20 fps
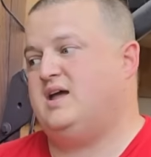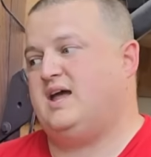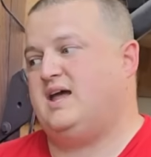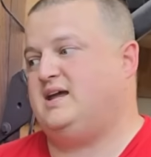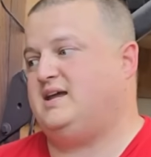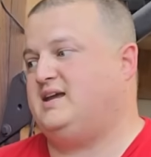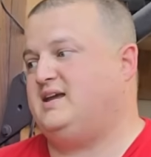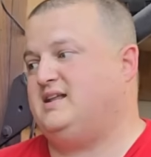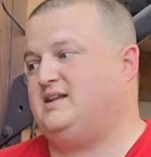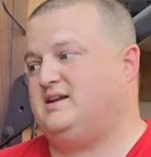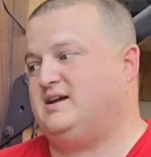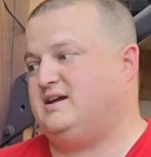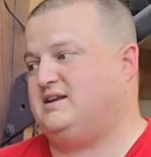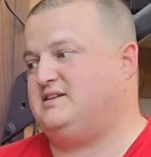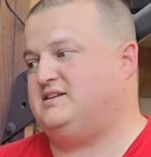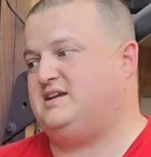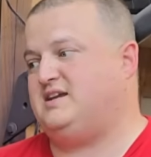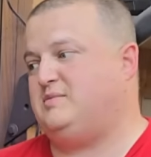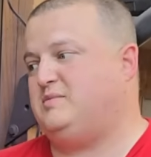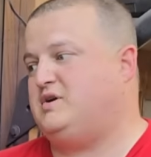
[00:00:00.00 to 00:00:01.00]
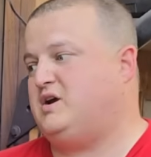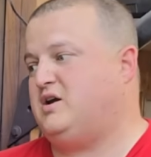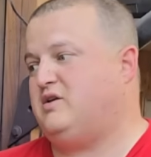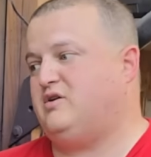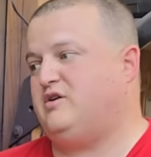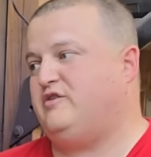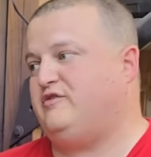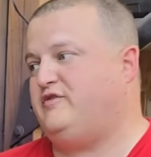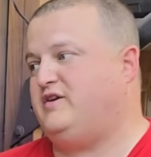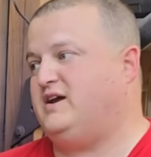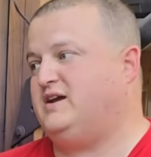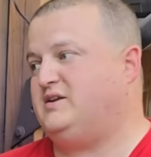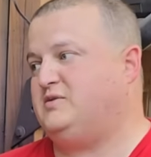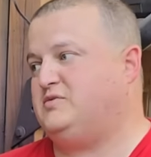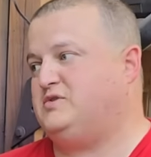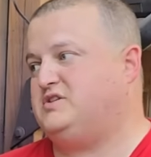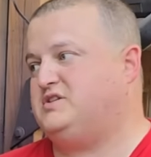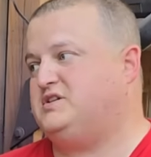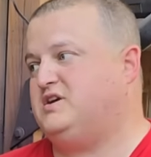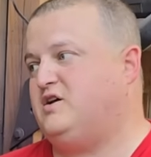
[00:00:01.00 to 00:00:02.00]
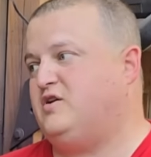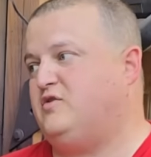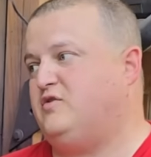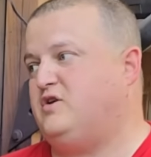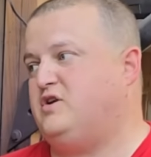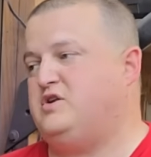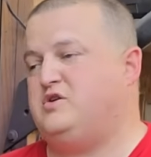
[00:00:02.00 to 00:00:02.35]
and get a deep color effect with silver,